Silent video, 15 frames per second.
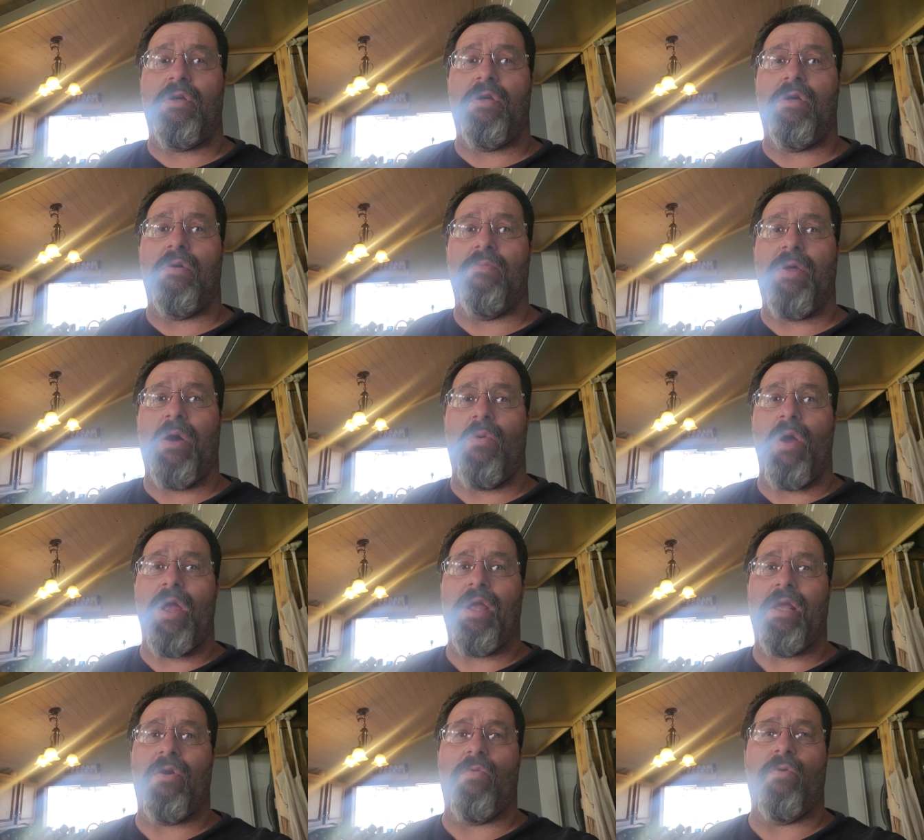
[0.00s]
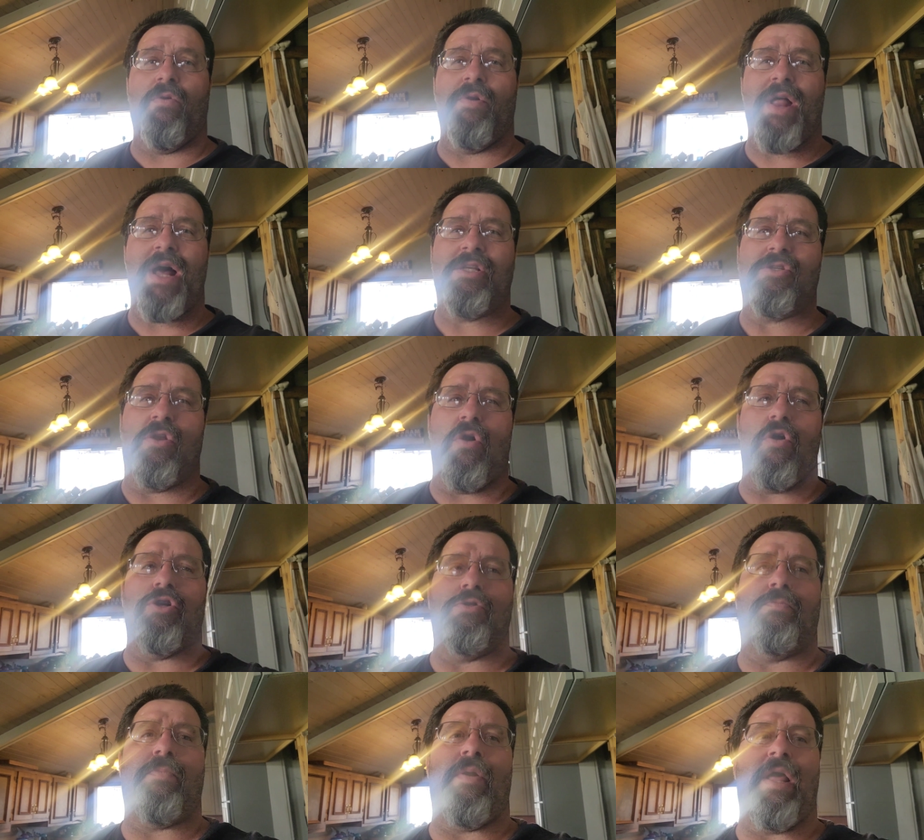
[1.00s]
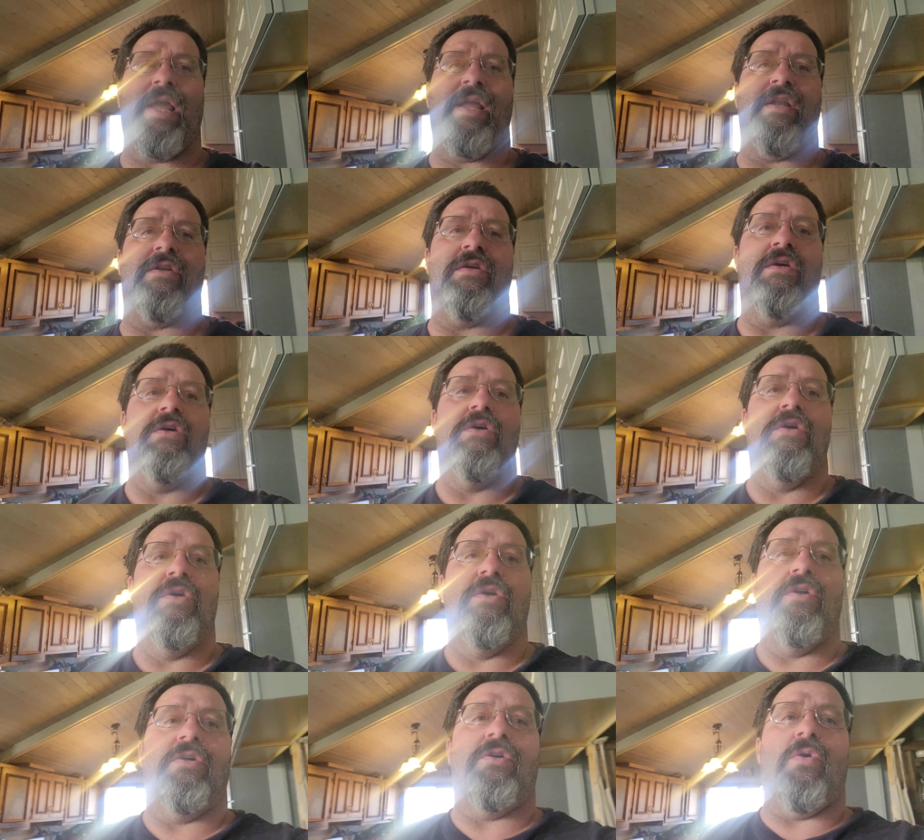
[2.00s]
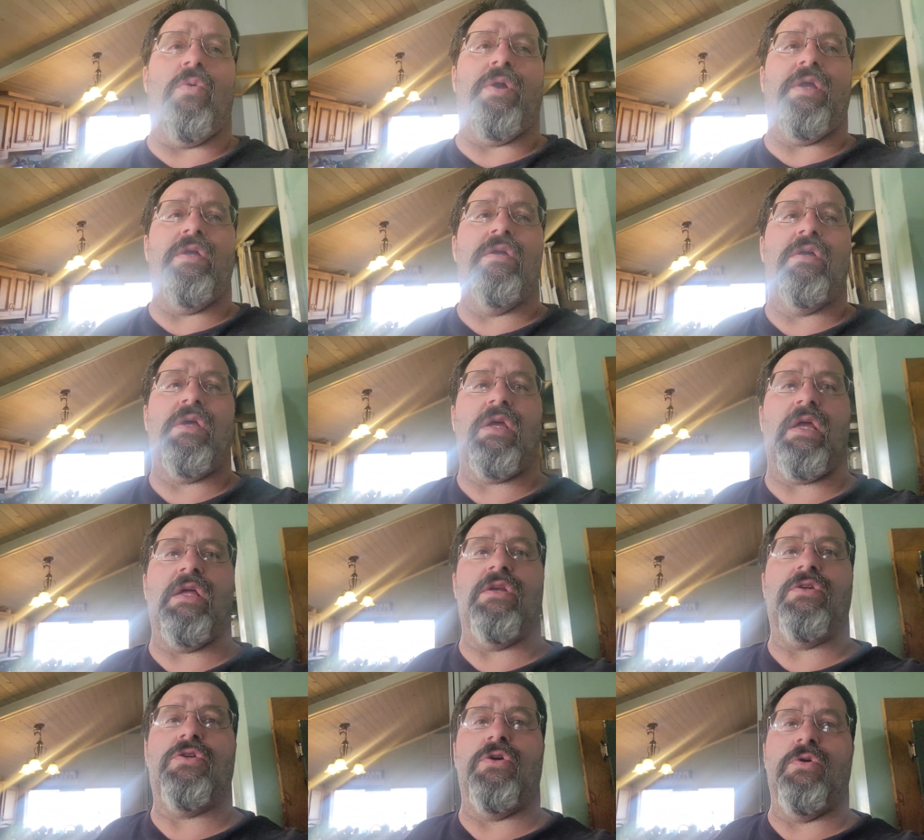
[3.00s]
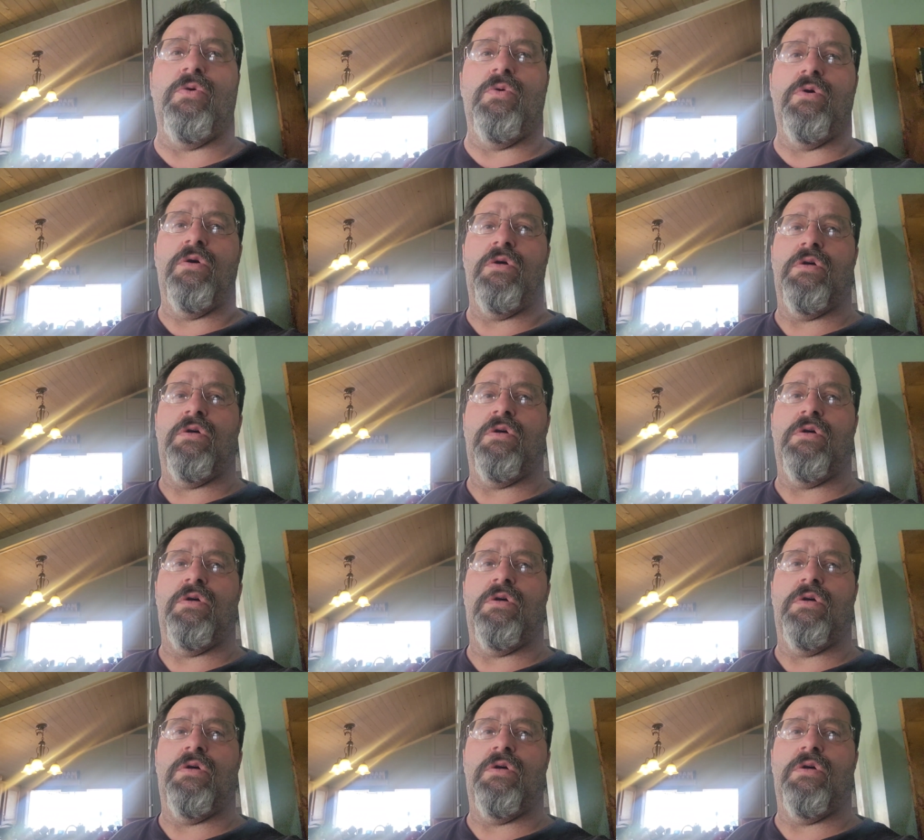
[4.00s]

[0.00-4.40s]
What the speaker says: That way I can get a real nice large plant going into